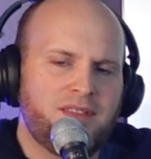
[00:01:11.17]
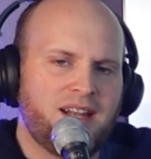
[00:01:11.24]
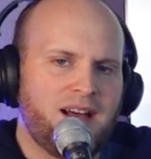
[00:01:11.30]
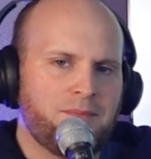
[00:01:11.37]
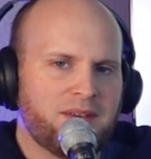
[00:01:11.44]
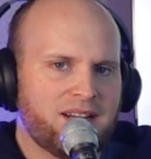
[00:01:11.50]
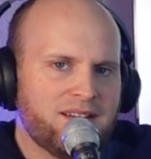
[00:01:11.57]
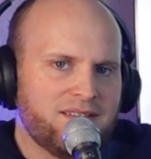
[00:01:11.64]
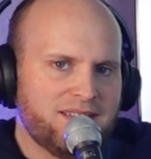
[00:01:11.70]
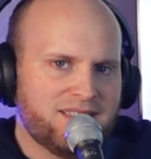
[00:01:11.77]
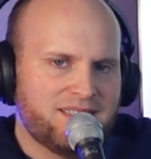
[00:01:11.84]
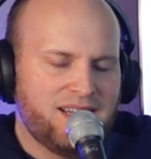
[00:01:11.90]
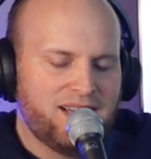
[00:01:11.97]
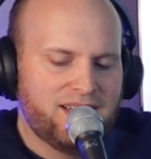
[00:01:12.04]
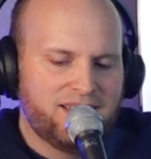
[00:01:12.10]
that I'm gonna
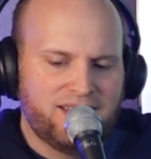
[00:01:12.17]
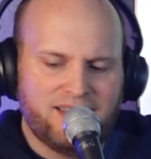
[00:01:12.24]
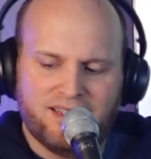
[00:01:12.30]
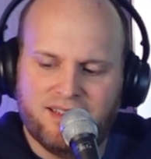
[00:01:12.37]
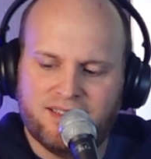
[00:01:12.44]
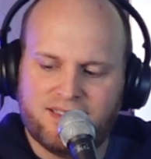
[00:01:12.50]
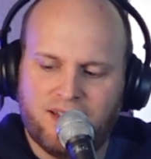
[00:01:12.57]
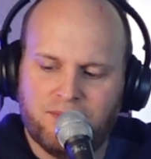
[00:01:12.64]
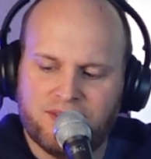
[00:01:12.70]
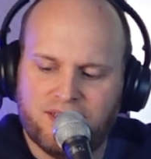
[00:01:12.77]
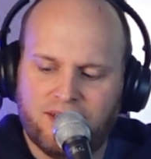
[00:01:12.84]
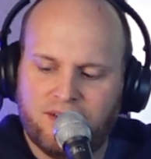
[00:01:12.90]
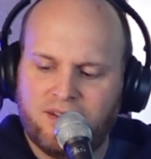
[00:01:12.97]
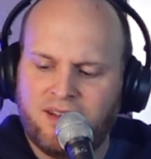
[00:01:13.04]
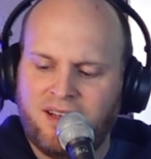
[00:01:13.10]
list out at the end of this
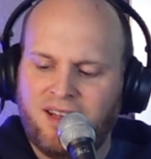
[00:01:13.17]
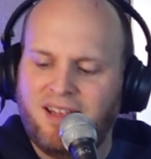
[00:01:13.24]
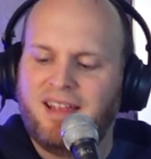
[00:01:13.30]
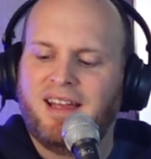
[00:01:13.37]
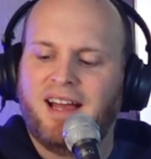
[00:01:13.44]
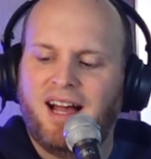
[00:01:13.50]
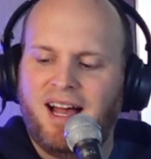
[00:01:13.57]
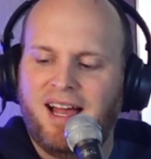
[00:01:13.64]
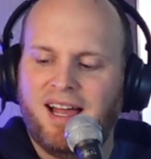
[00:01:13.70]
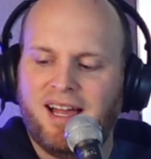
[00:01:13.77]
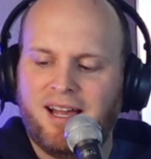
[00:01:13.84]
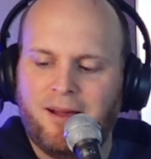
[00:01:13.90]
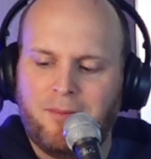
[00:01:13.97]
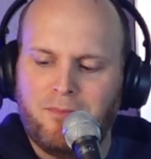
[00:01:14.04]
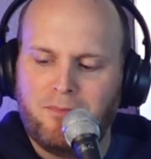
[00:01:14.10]
episode.
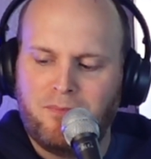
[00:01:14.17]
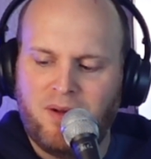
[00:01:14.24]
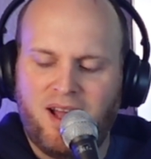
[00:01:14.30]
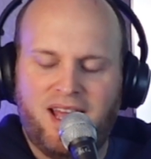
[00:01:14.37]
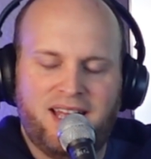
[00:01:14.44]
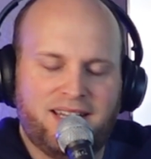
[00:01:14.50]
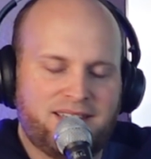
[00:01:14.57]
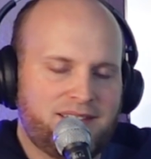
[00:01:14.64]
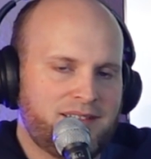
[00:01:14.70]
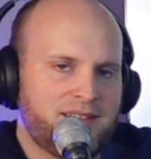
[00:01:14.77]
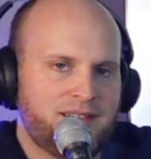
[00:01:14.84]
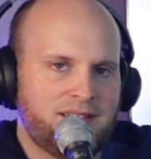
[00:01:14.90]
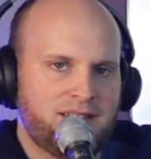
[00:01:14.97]
But